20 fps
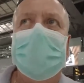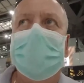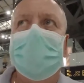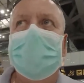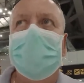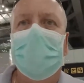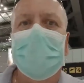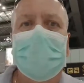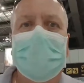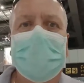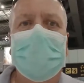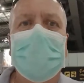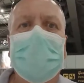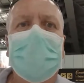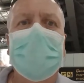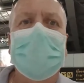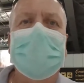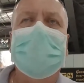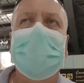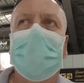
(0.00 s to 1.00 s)

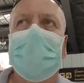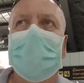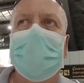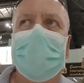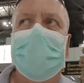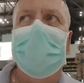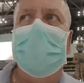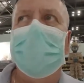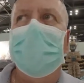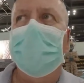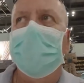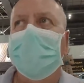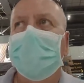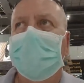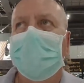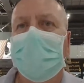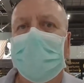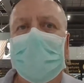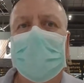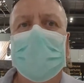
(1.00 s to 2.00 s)
Tokyo in time for the Air
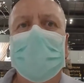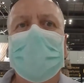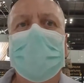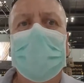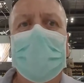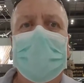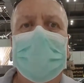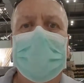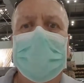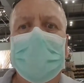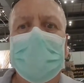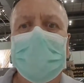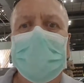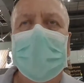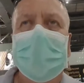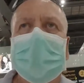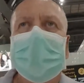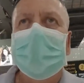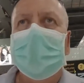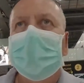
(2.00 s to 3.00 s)
Canada flight.
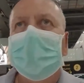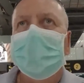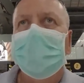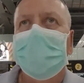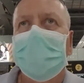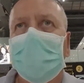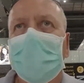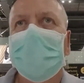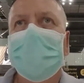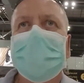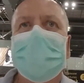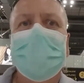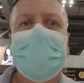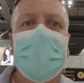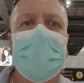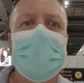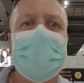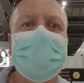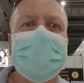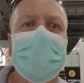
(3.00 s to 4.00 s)
So
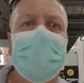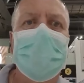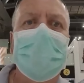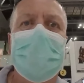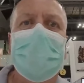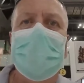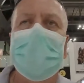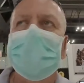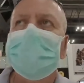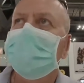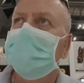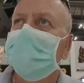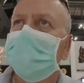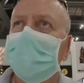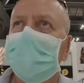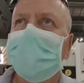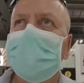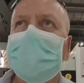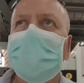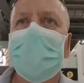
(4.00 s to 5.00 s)
all's not lost,
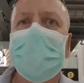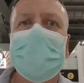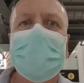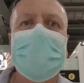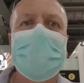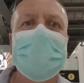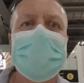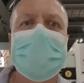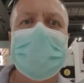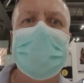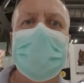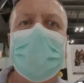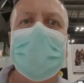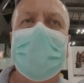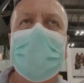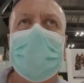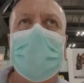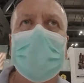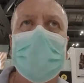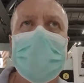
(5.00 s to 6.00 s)
everything's going good so
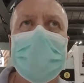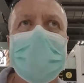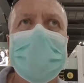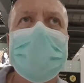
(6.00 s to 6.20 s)
far.